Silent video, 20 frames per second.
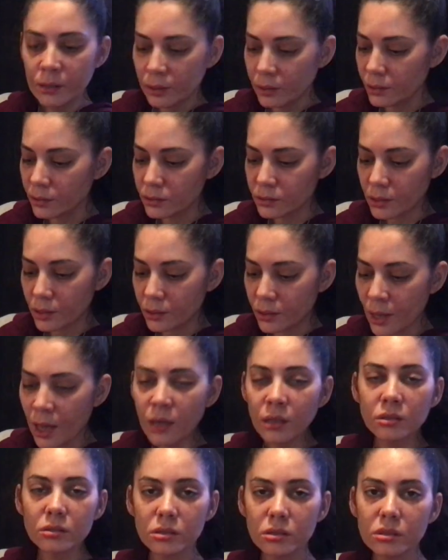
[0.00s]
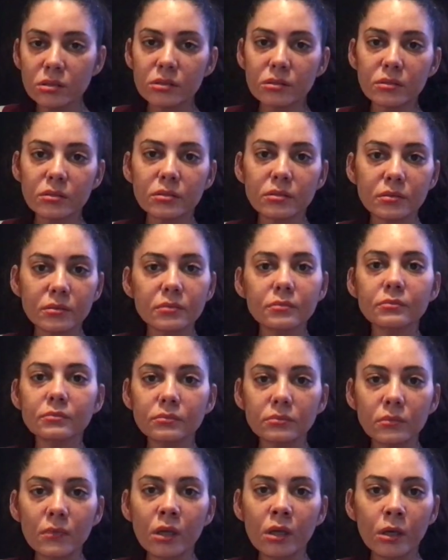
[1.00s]
he said, yeah, she's,
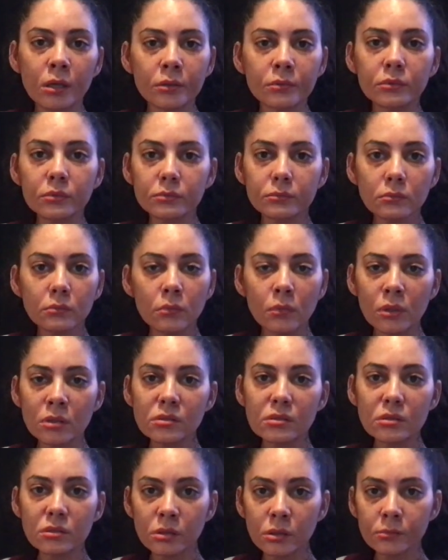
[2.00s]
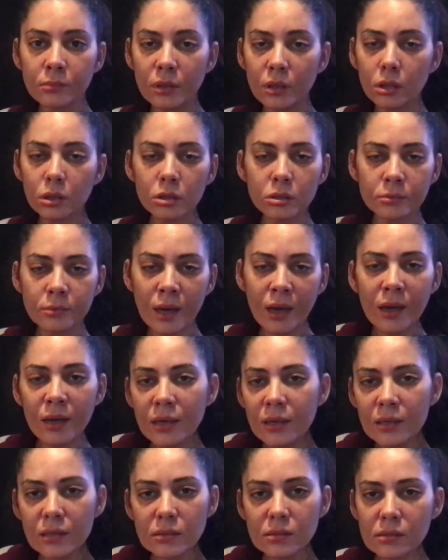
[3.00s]
once he told me to close my
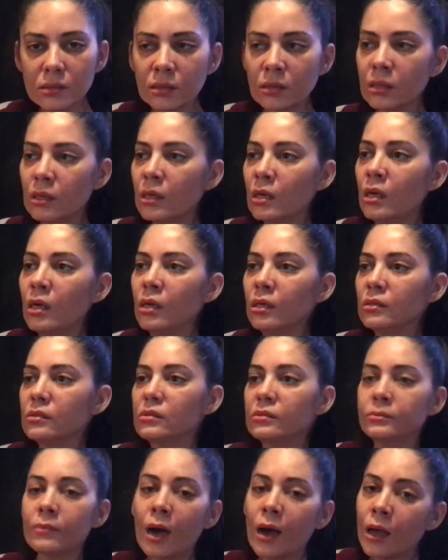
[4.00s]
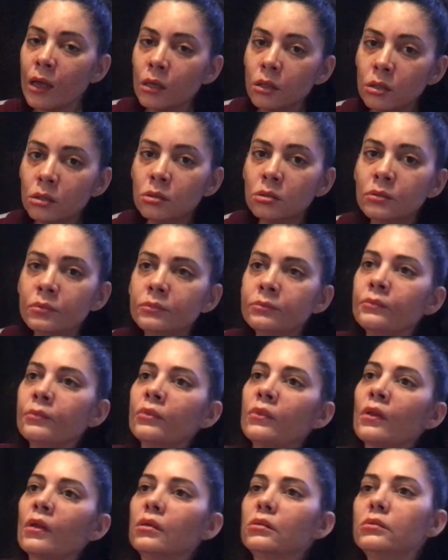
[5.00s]
eyes and smile
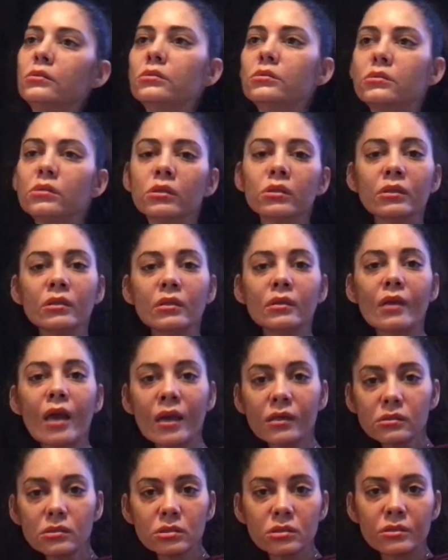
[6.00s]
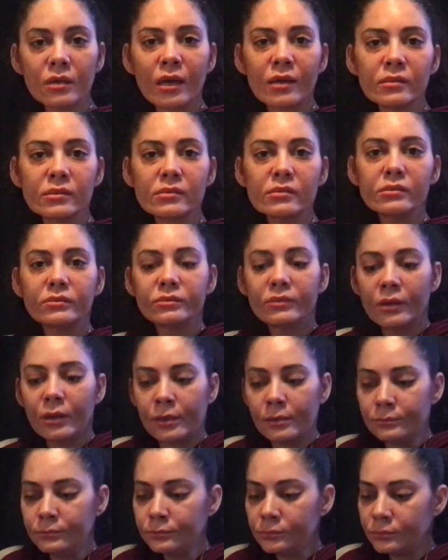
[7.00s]
and do certain exercises for
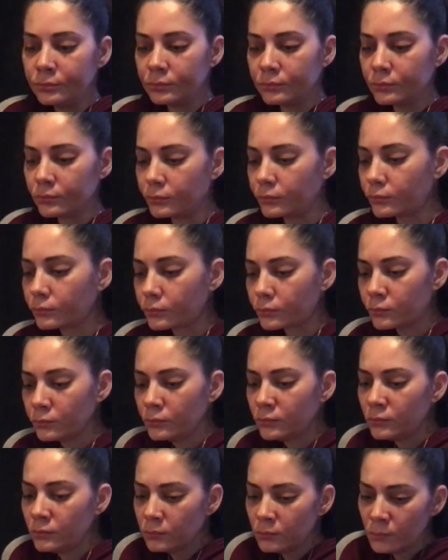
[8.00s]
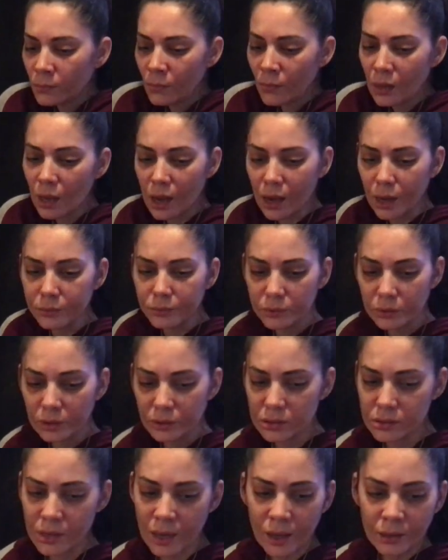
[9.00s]
him, I
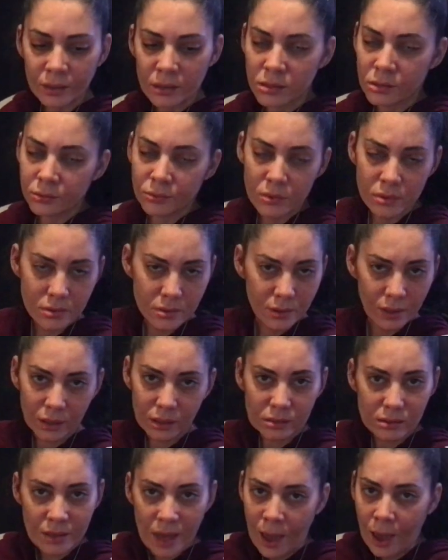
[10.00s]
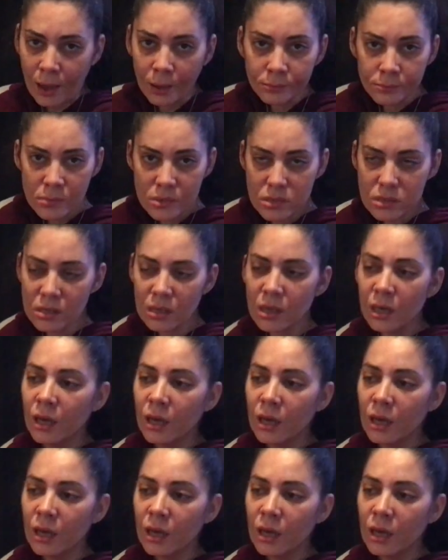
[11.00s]
guess it was exams.